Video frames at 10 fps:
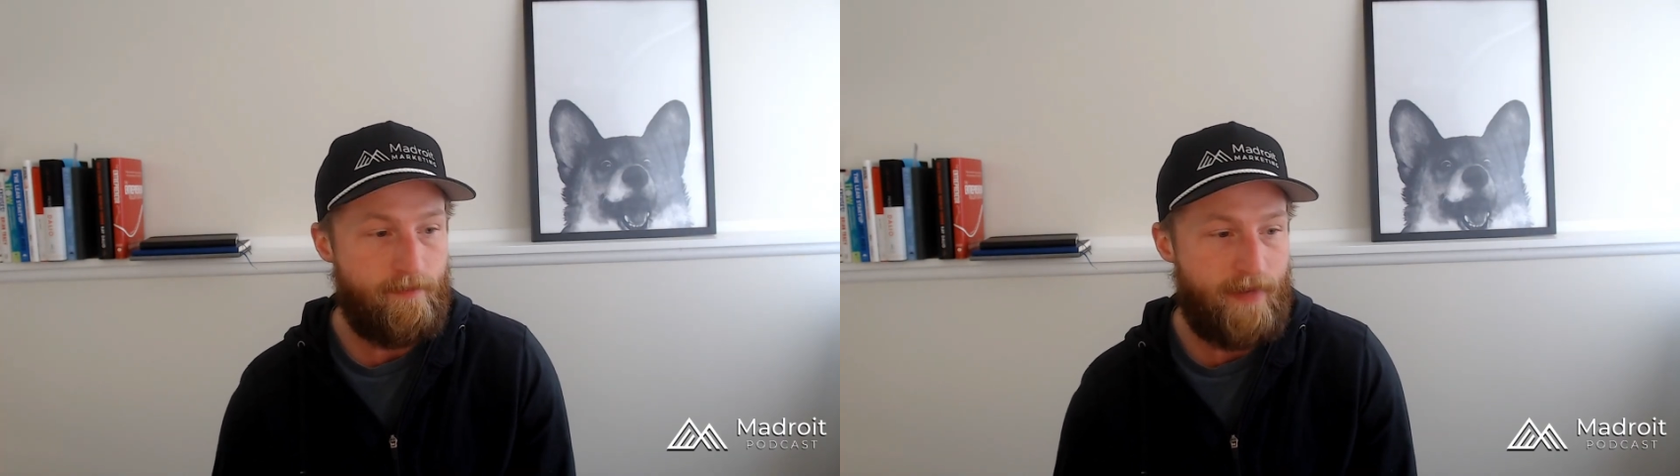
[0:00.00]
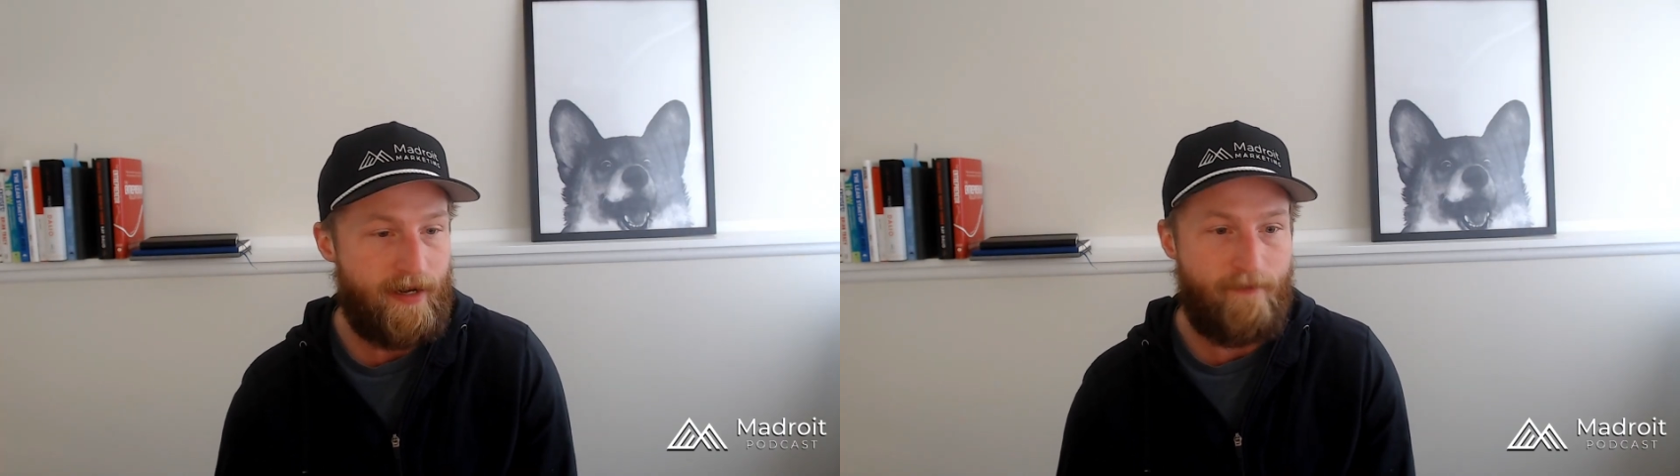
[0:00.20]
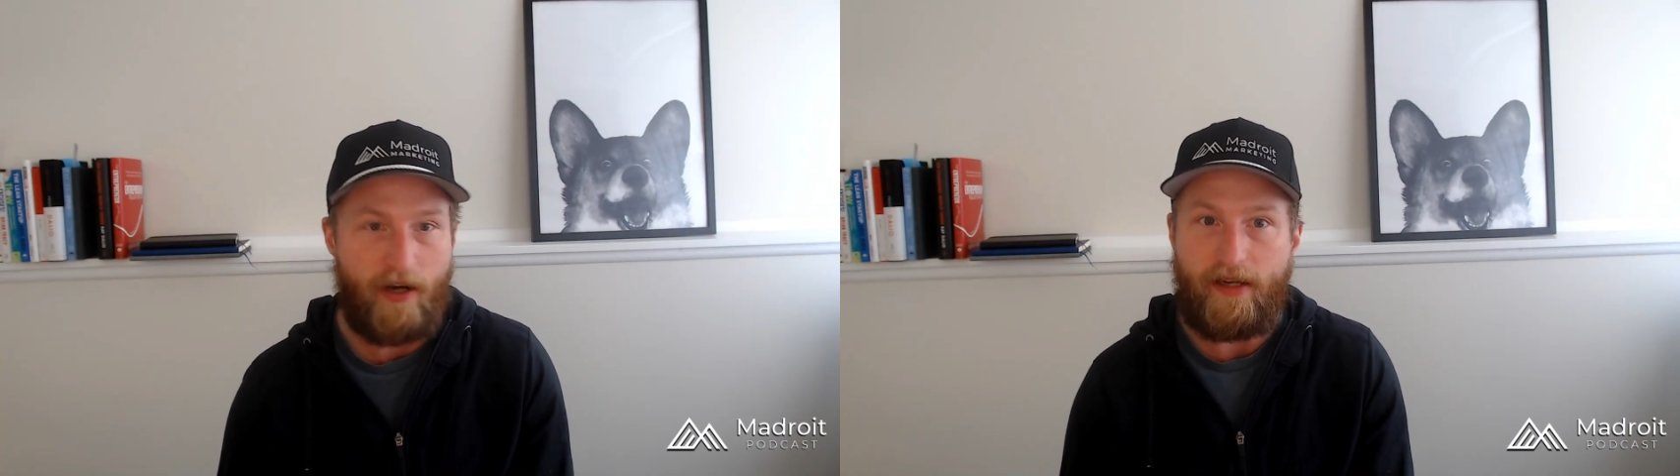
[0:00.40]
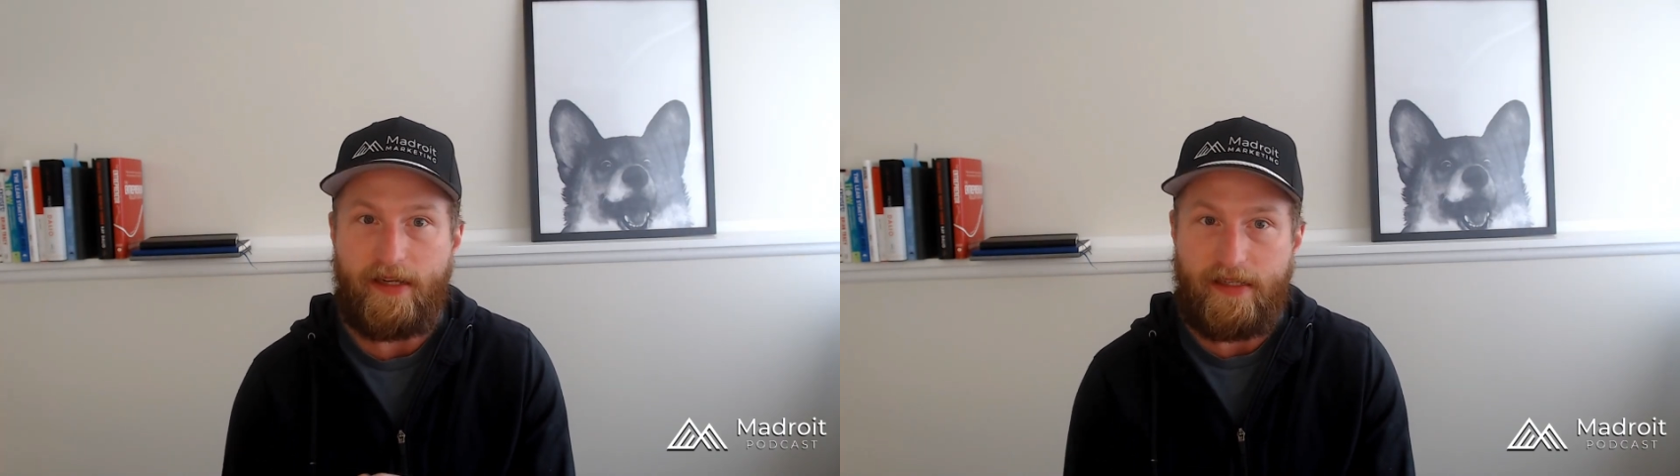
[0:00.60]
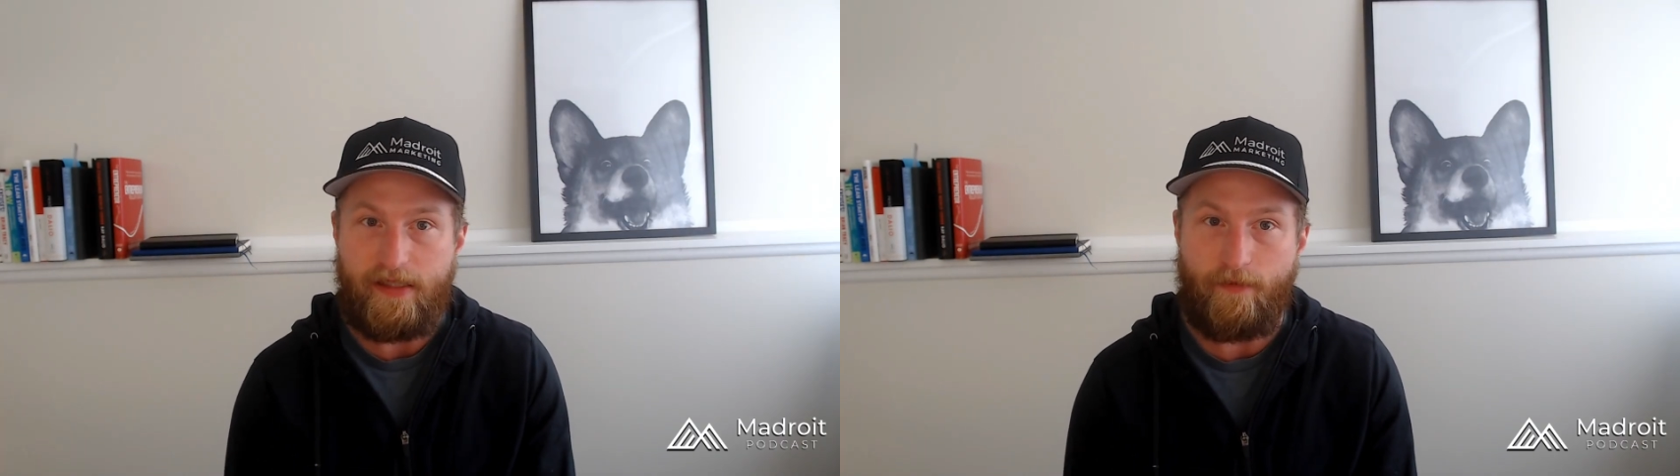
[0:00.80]
made it very
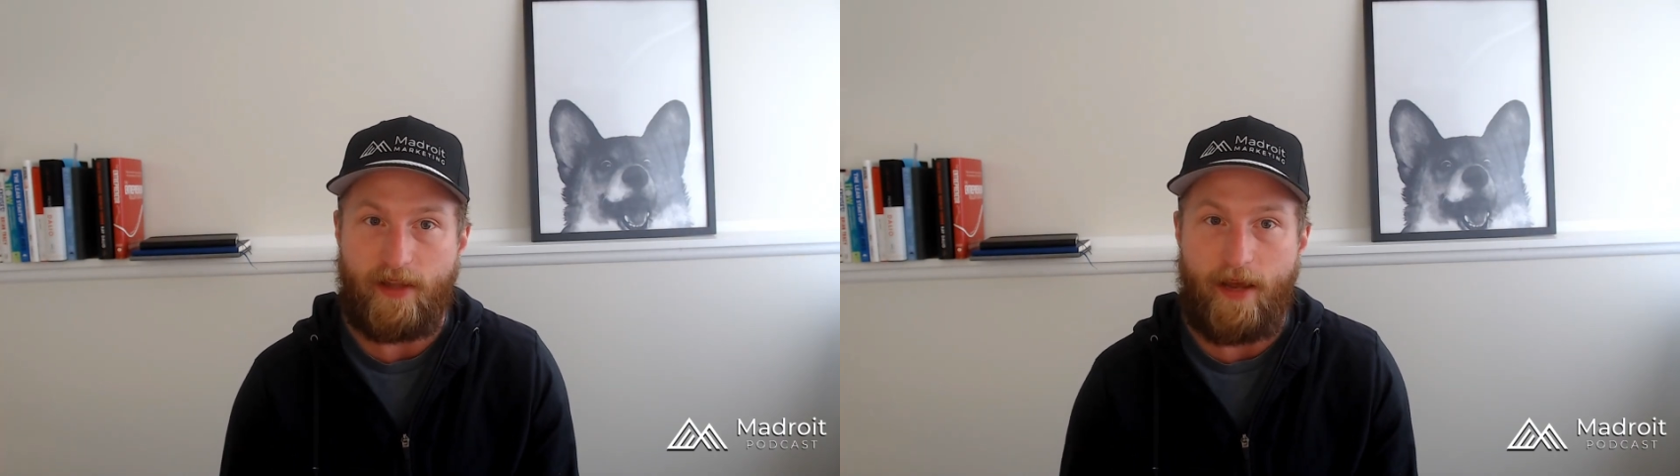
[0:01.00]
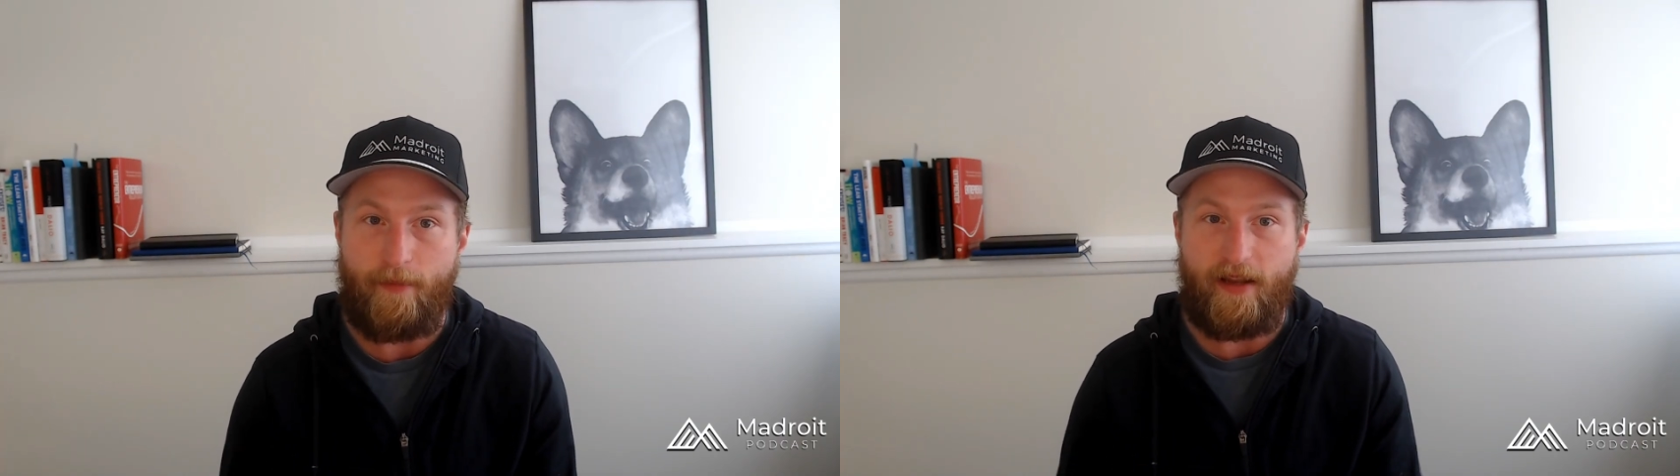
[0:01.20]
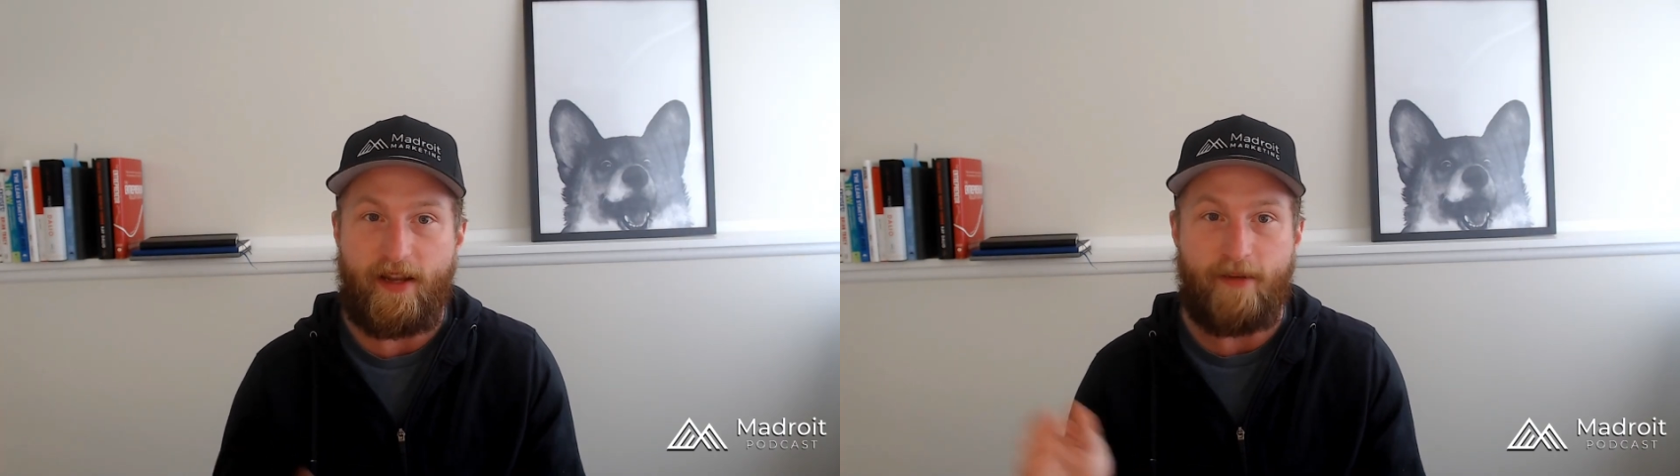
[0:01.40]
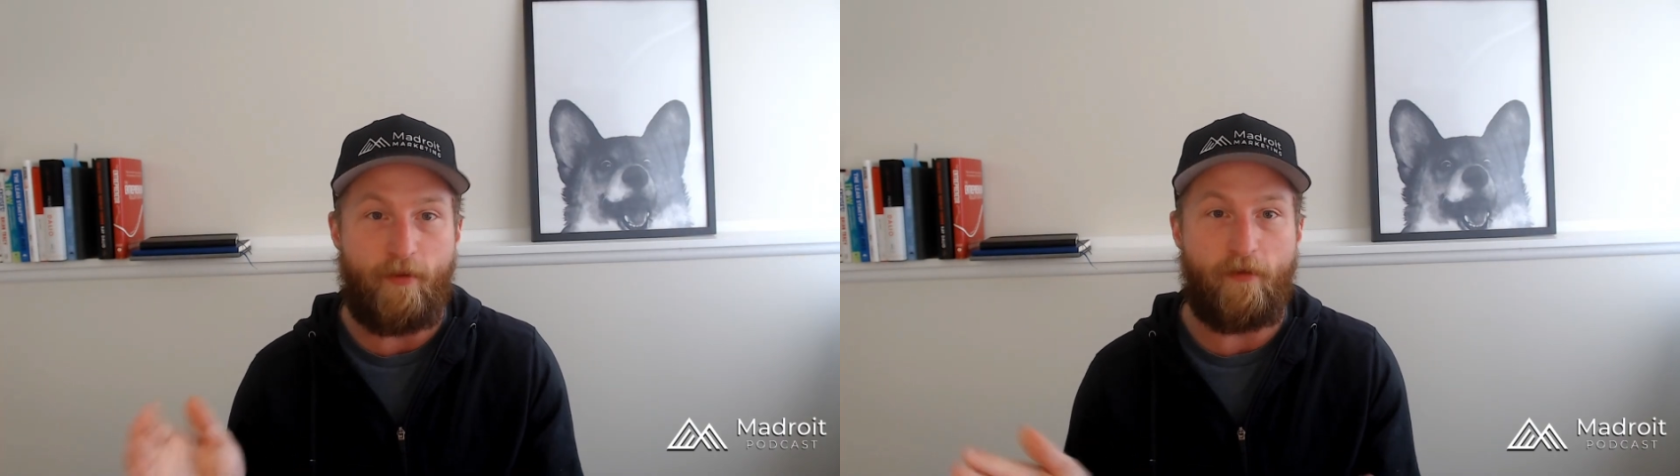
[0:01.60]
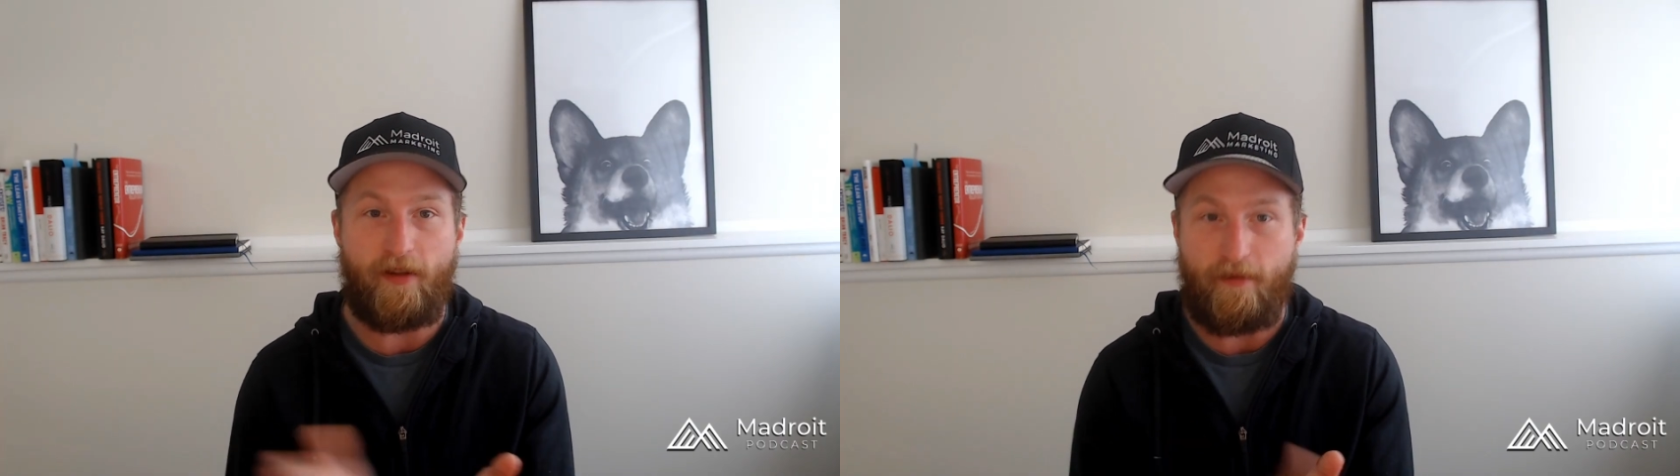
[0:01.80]
easy for them and hit them
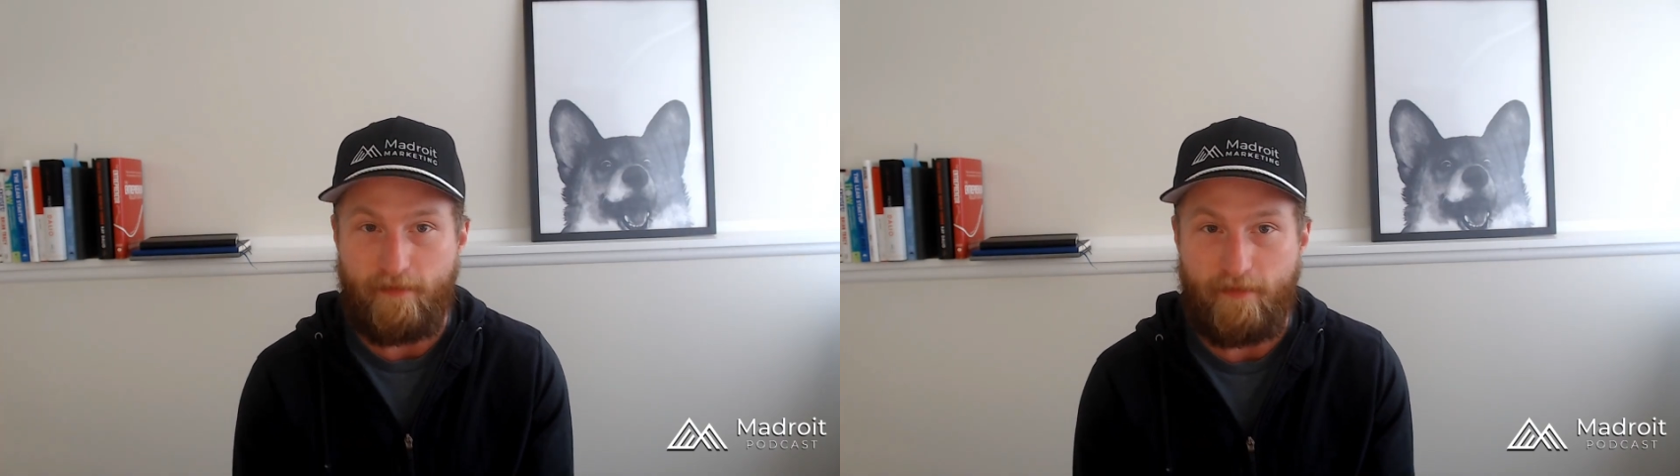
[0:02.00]
over the